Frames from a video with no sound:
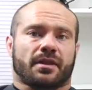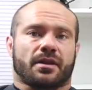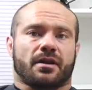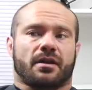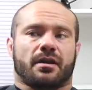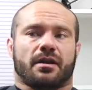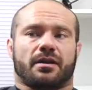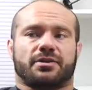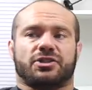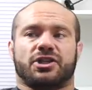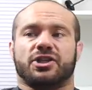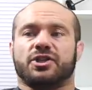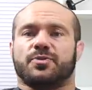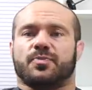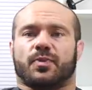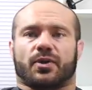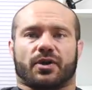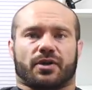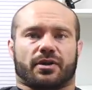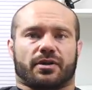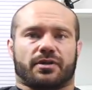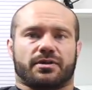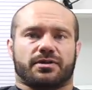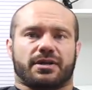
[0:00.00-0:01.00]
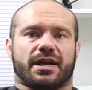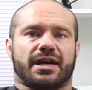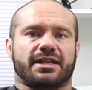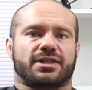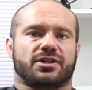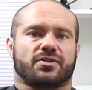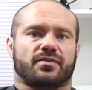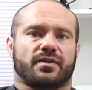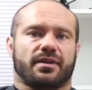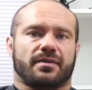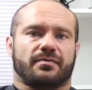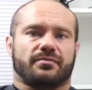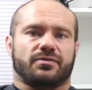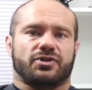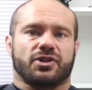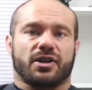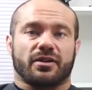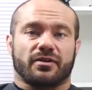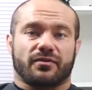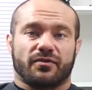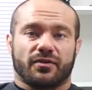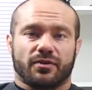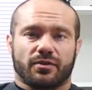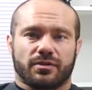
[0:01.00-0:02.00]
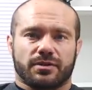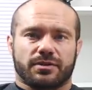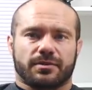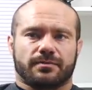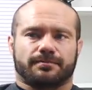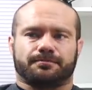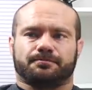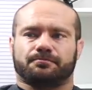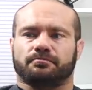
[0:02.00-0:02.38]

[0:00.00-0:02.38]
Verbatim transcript: Uh, cheeseburgers, ice cream, junk foods.